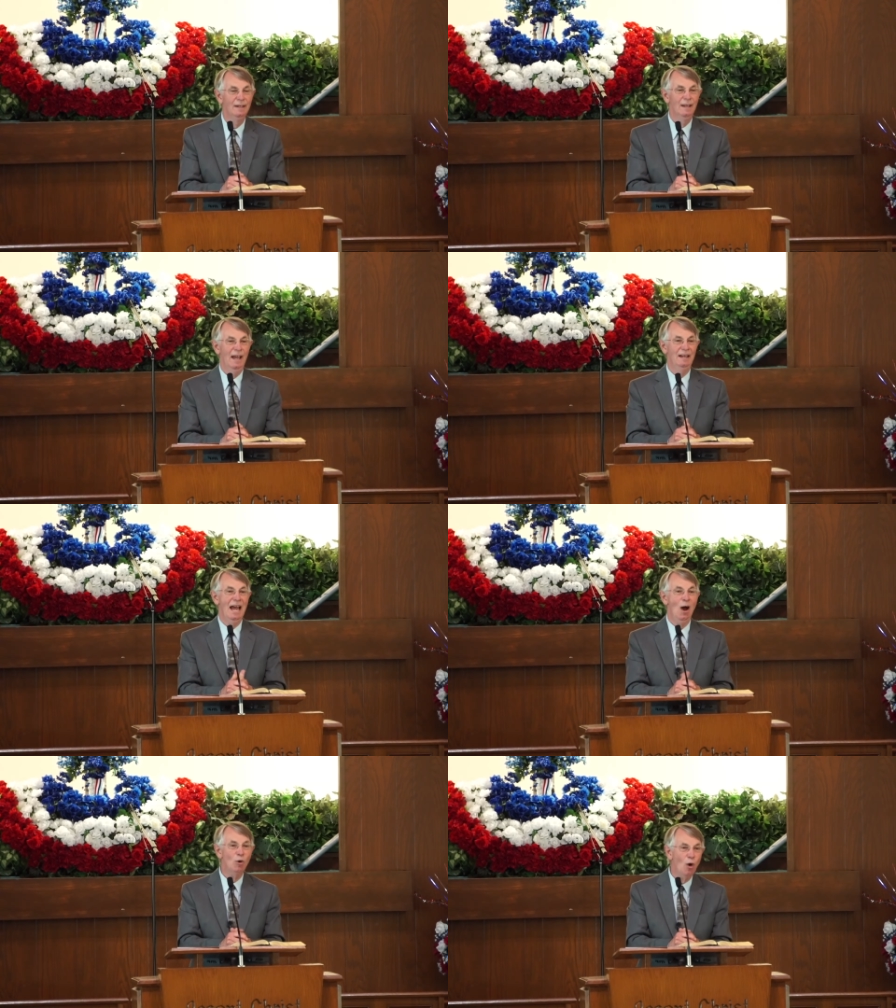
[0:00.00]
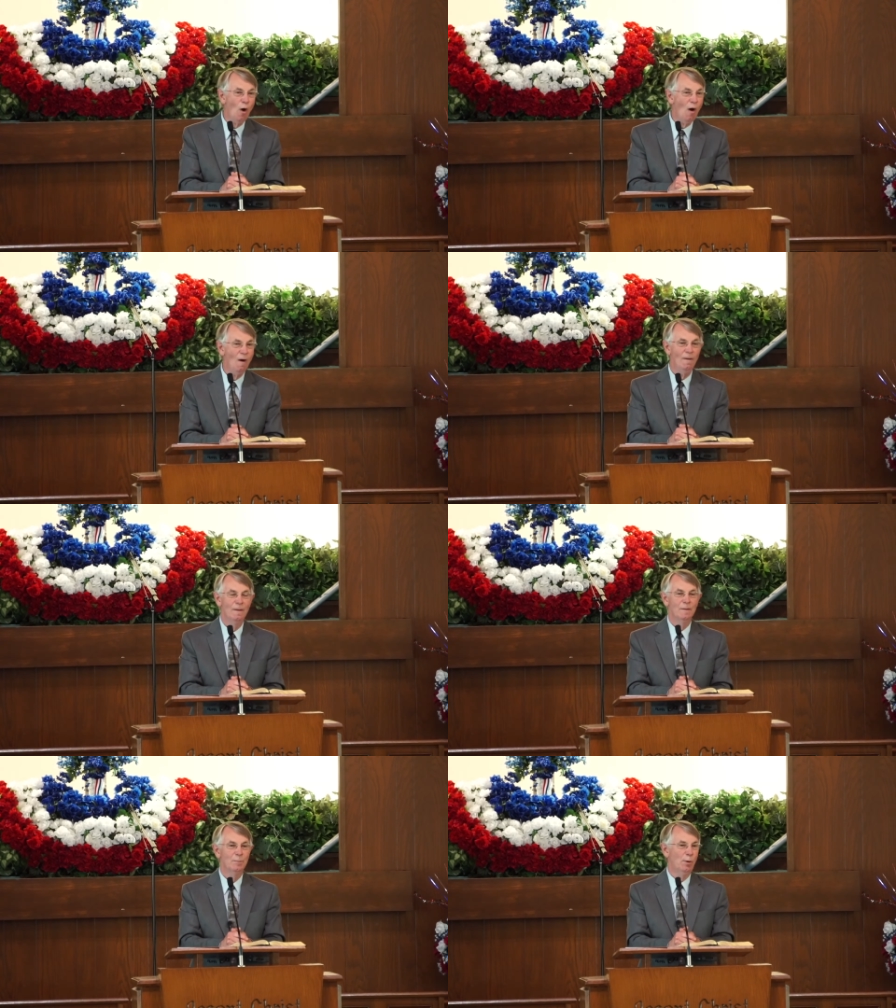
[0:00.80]
and
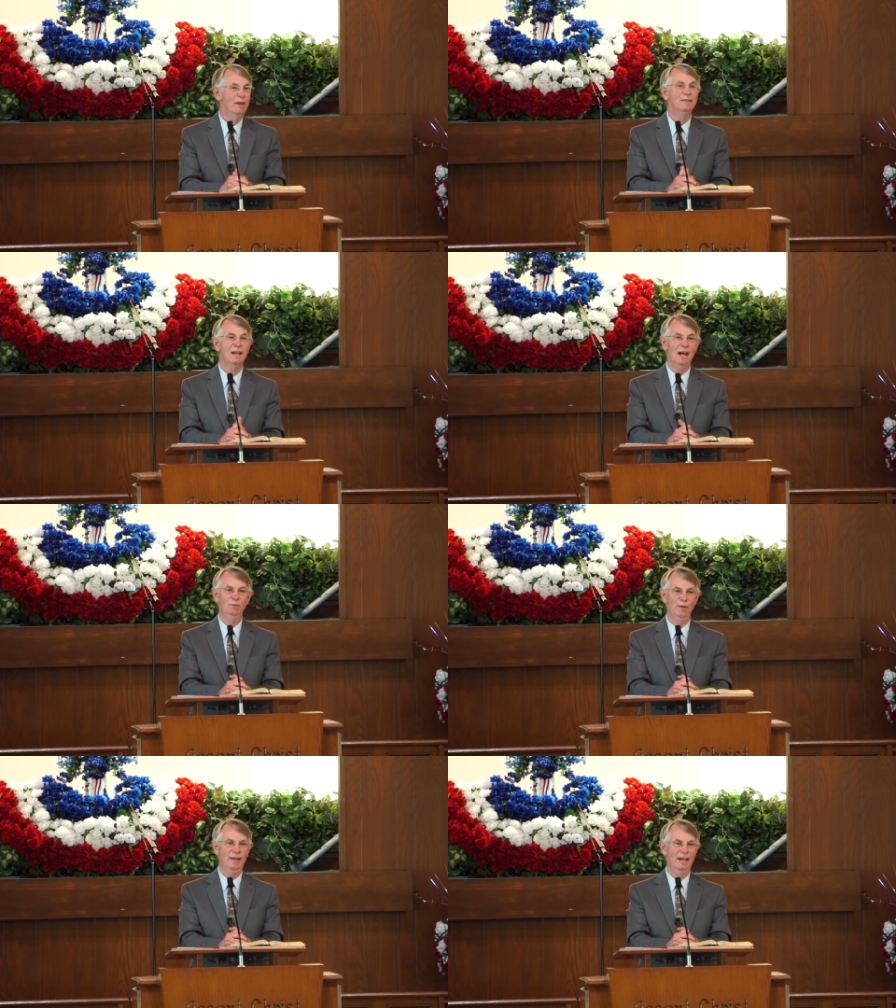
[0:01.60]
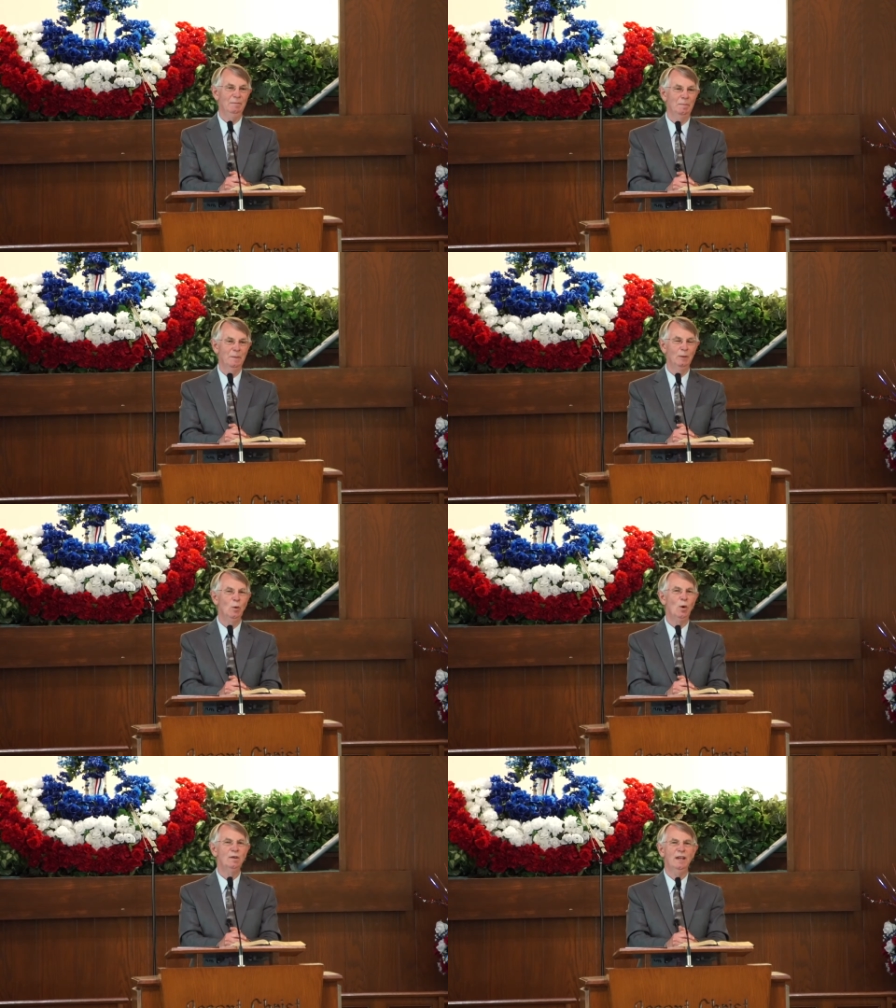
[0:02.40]
alcohol. Praise God for that. The
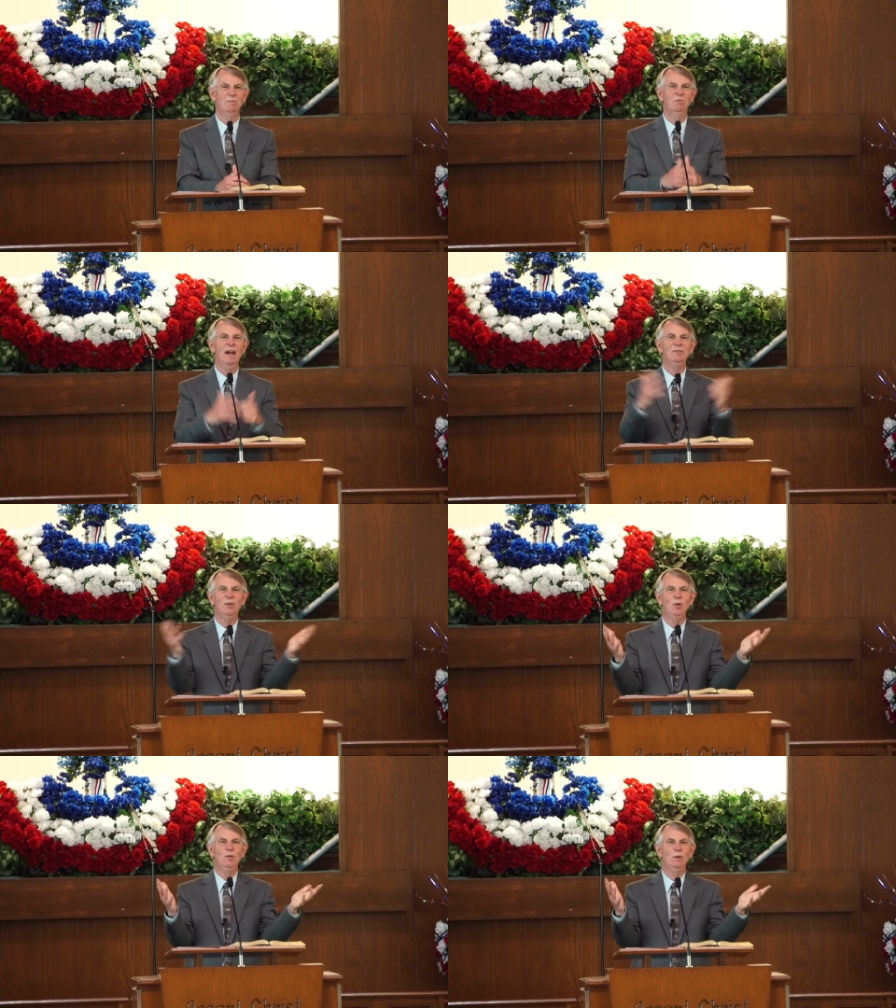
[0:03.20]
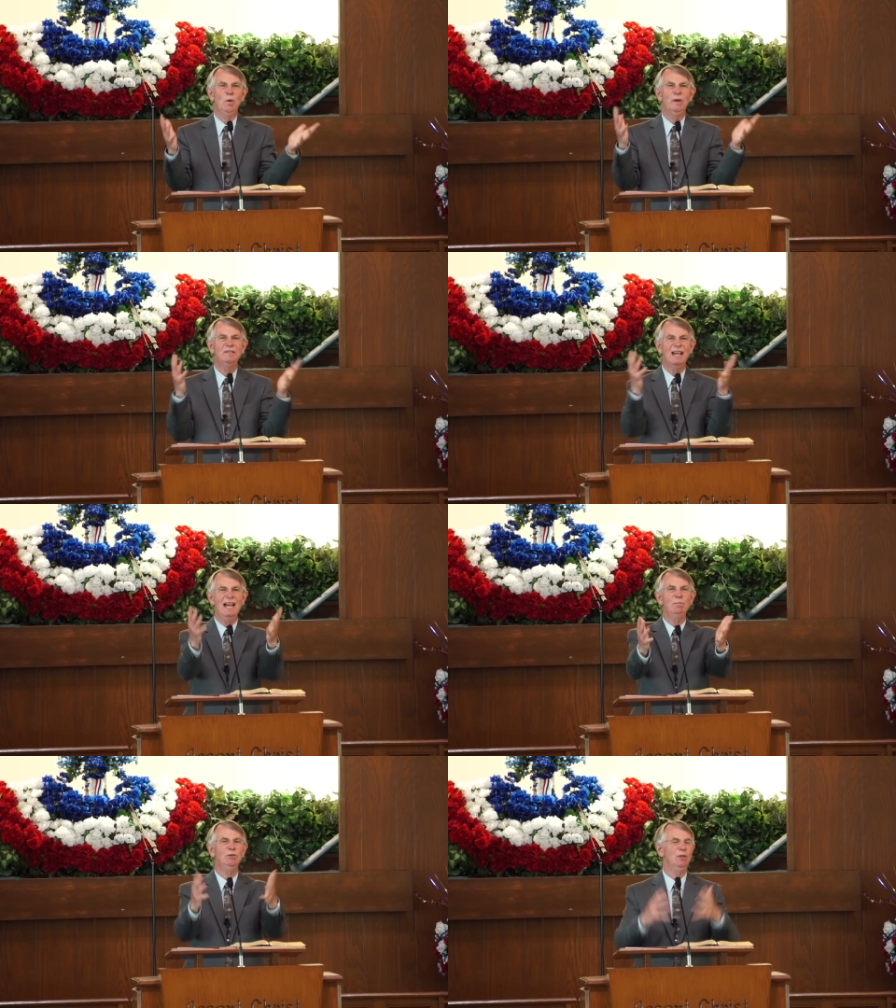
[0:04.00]
Lord can rescue, the Lord is
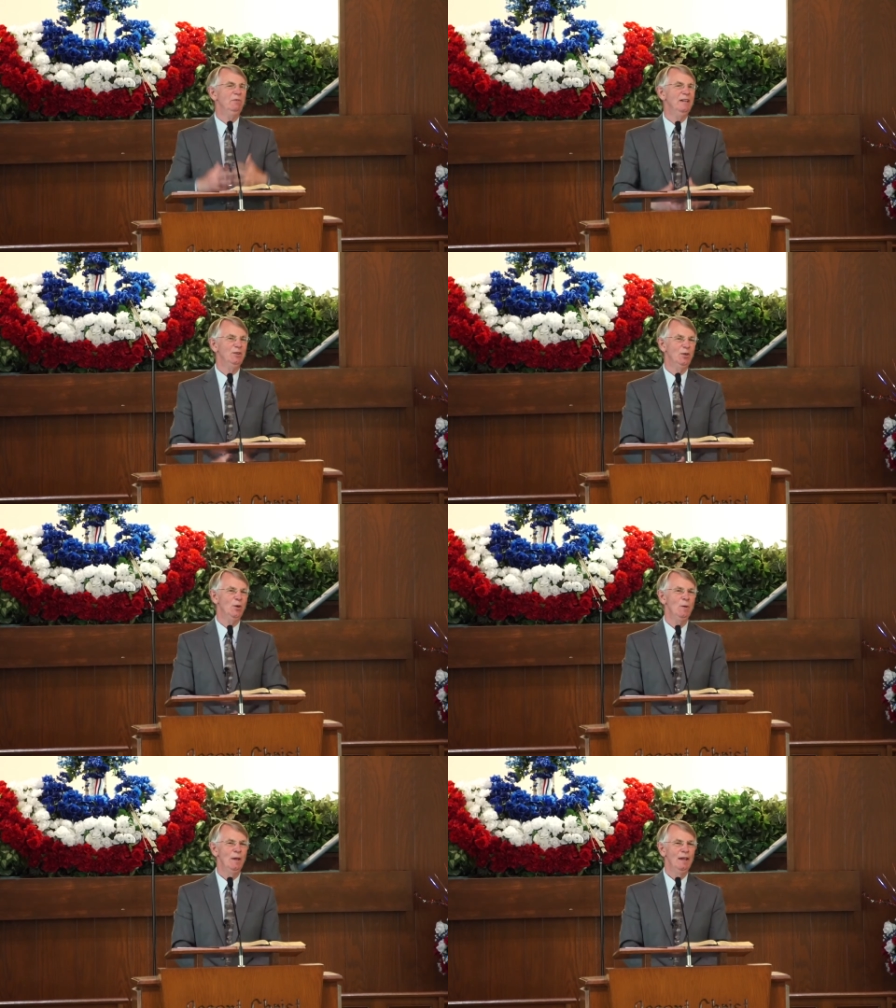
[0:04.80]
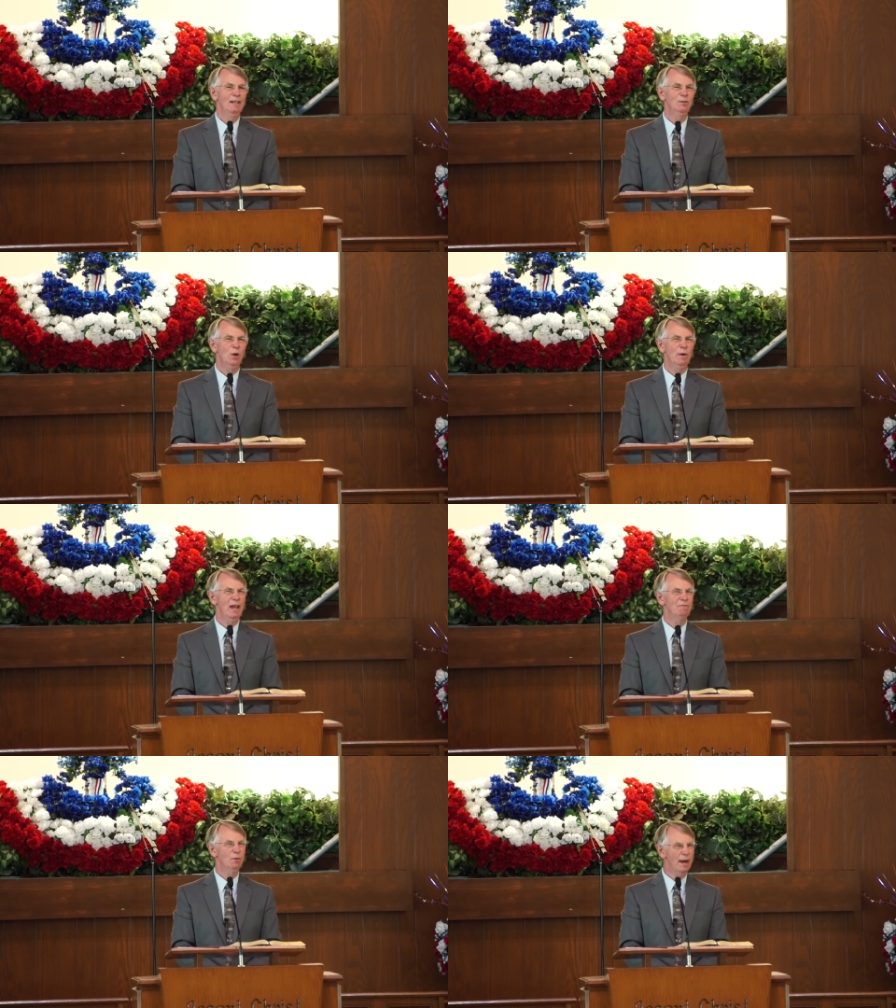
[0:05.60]
able to rescue, and so
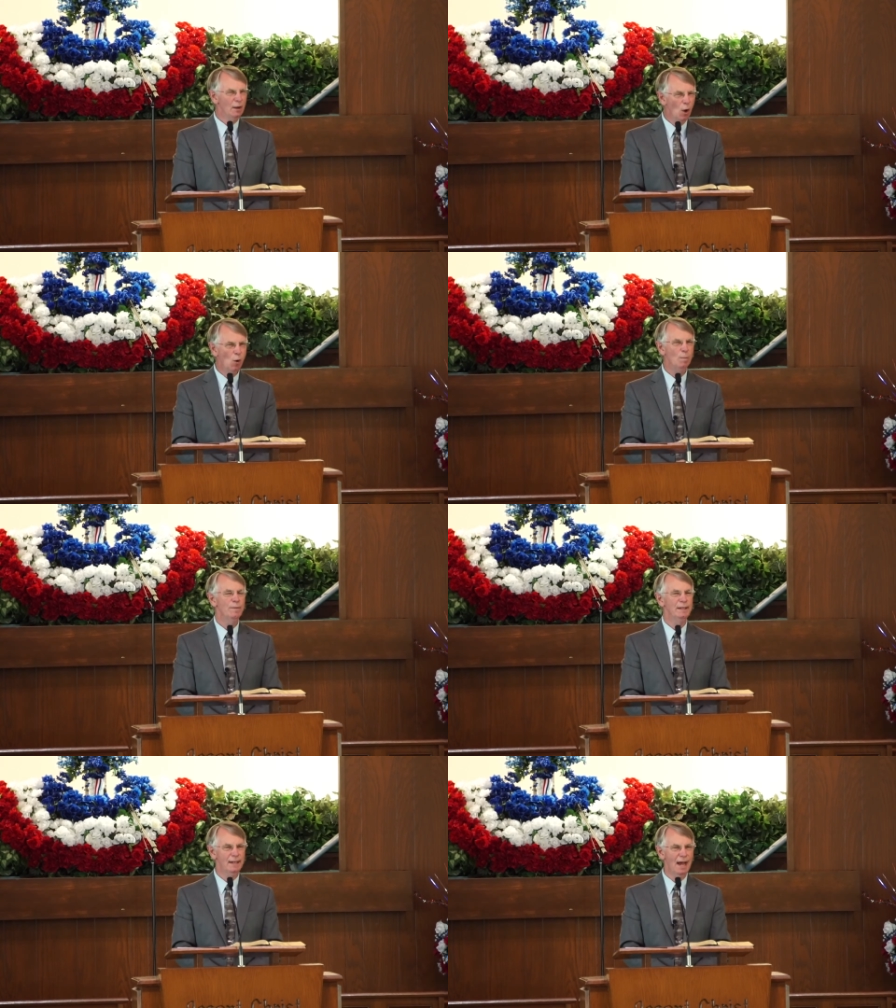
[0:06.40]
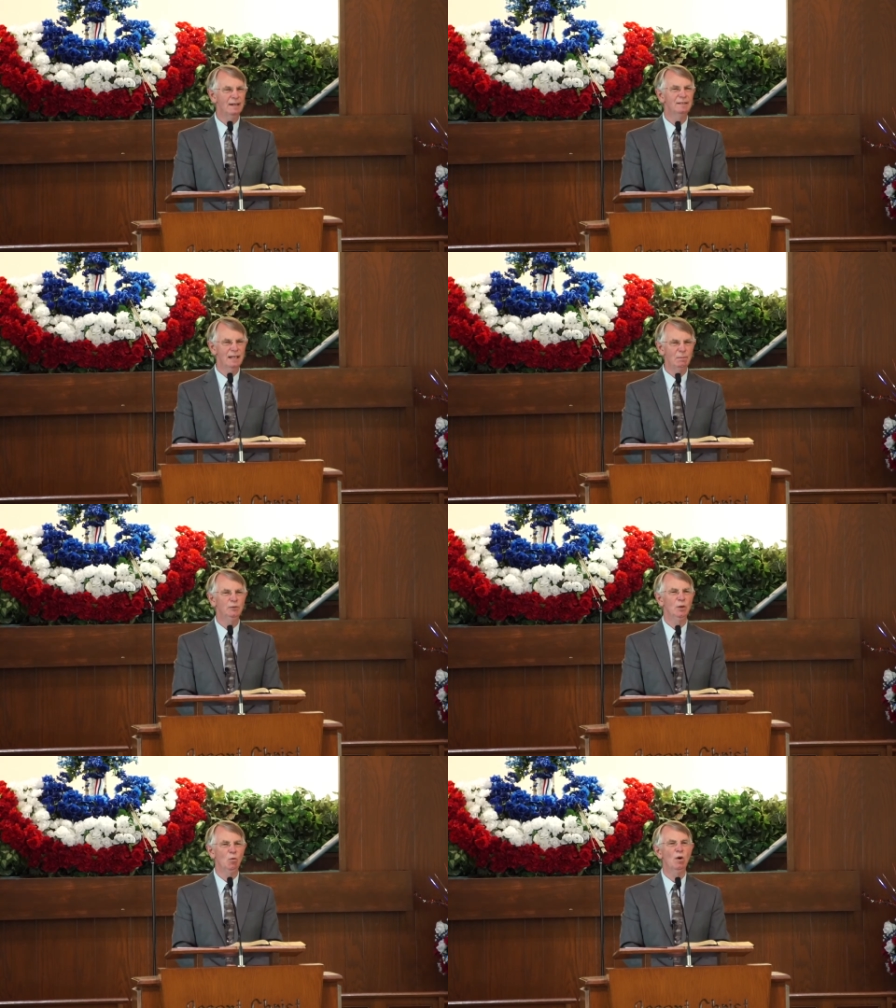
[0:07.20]
we have great hope that God is
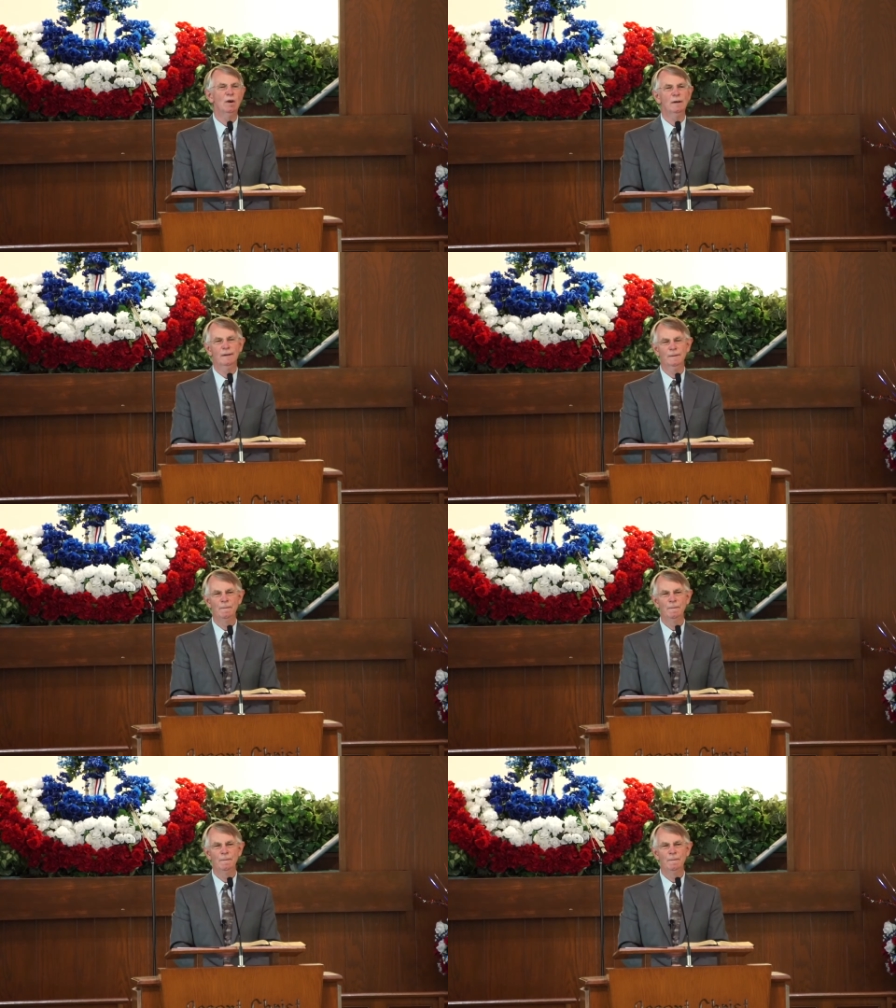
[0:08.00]
able to work.